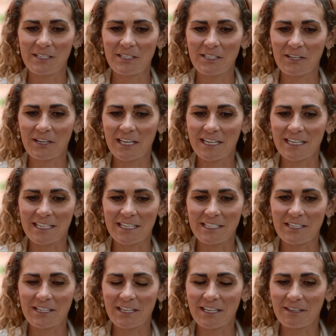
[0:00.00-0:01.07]
Took
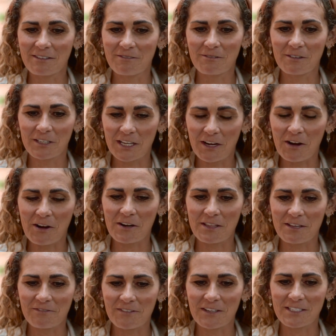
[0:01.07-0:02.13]
it really hard
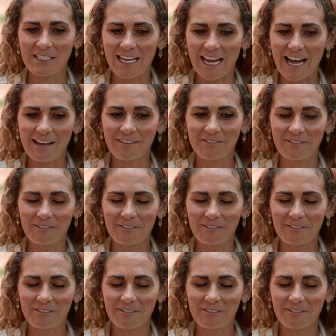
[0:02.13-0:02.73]
the first half,